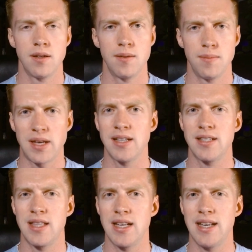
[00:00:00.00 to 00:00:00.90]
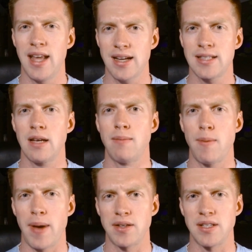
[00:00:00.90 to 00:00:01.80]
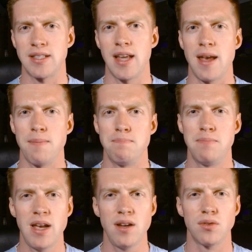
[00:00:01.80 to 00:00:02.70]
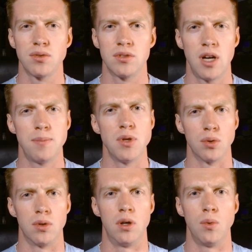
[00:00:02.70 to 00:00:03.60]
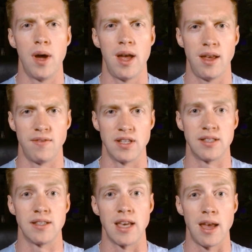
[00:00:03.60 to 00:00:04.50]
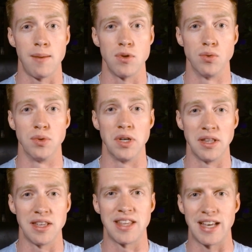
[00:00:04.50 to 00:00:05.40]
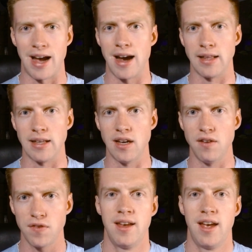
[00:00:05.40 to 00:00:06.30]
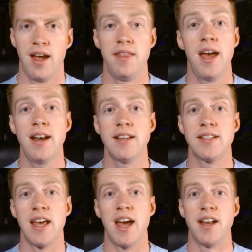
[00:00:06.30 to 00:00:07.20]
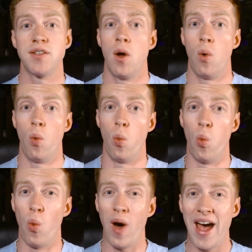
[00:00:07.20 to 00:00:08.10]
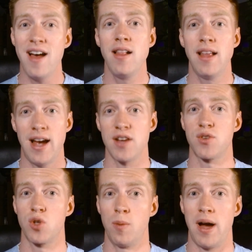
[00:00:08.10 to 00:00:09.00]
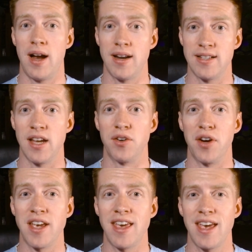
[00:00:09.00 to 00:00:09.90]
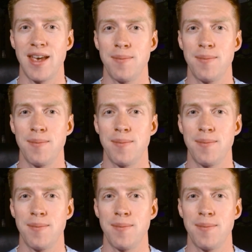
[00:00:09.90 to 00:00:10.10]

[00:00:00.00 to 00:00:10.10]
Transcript: because the next thing I'm about to say might rub you the wrong way if this is a game you really think highly of. And that is that while Astro Bot is a great game,